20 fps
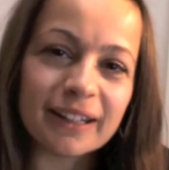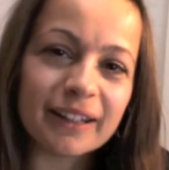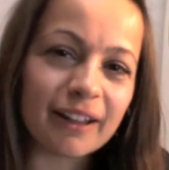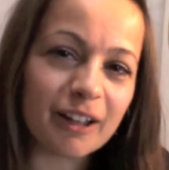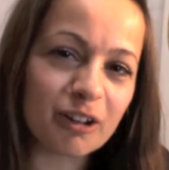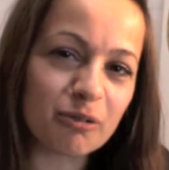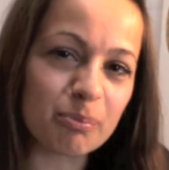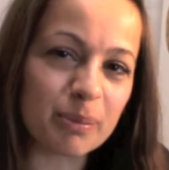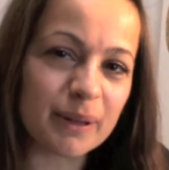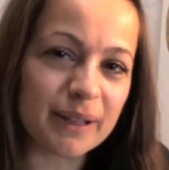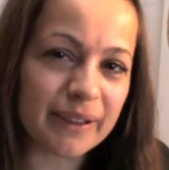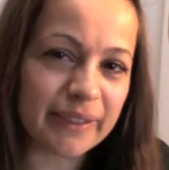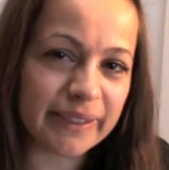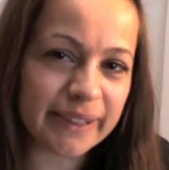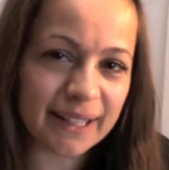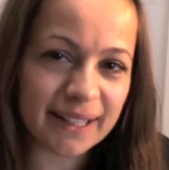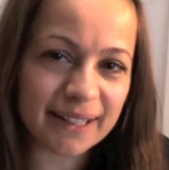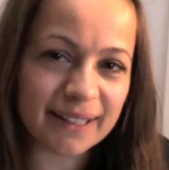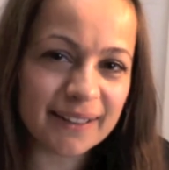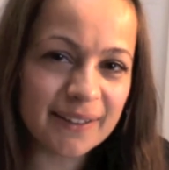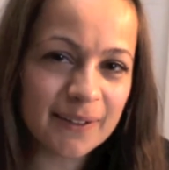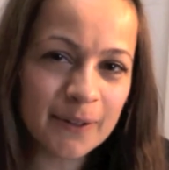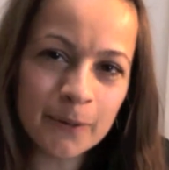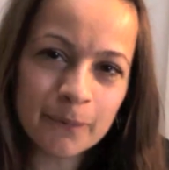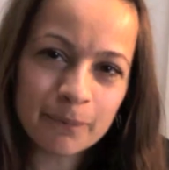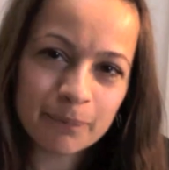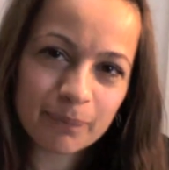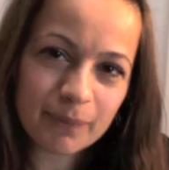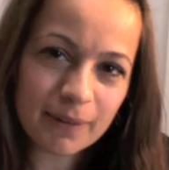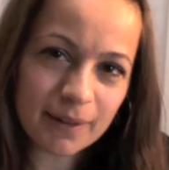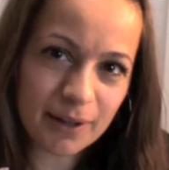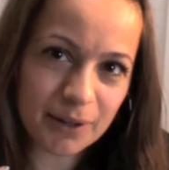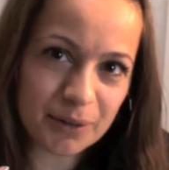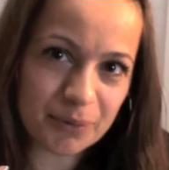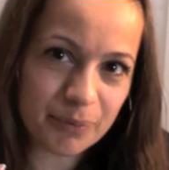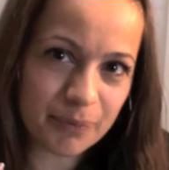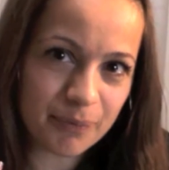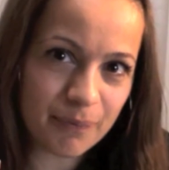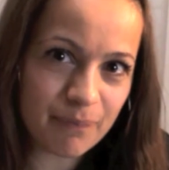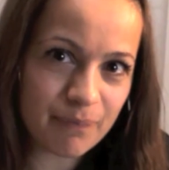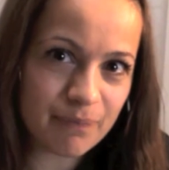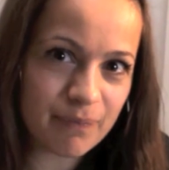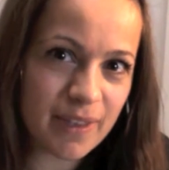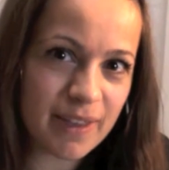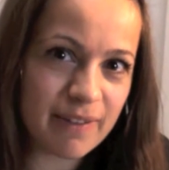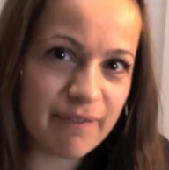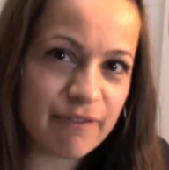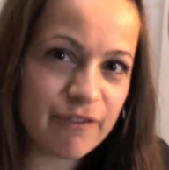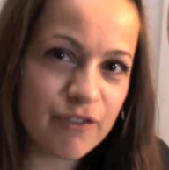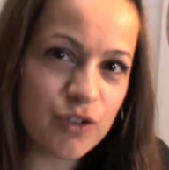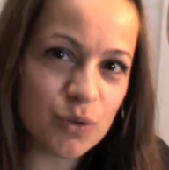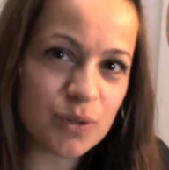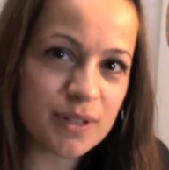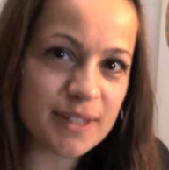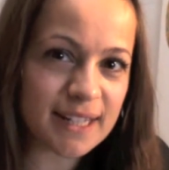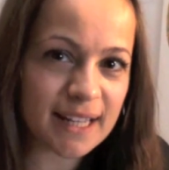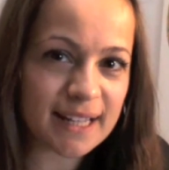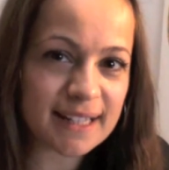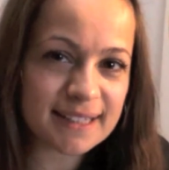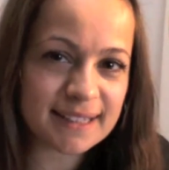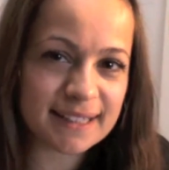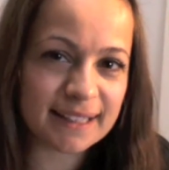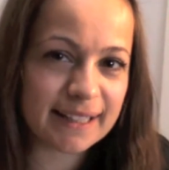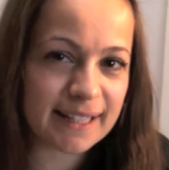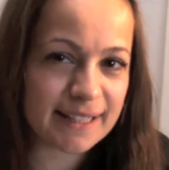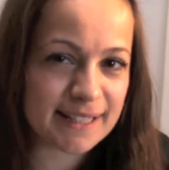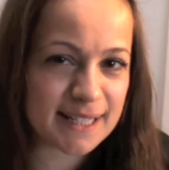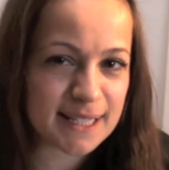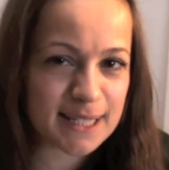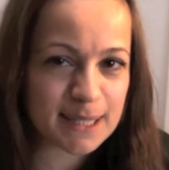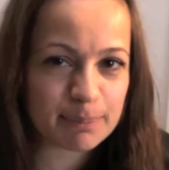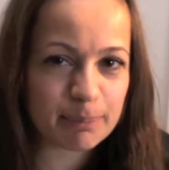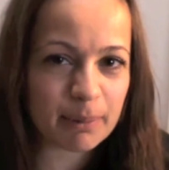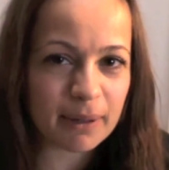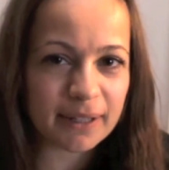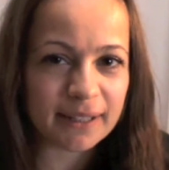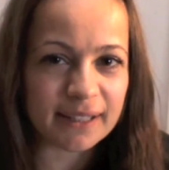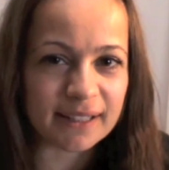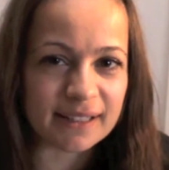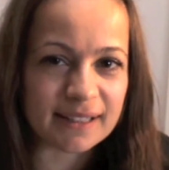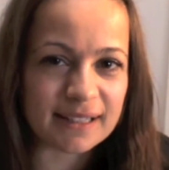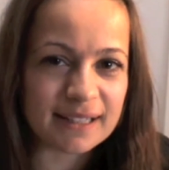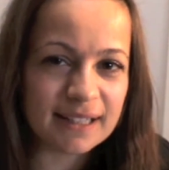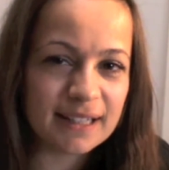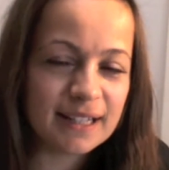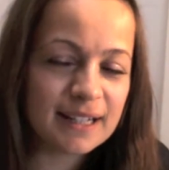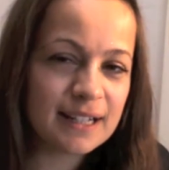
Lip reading: that I've been that kind of enthusiastic and inspired.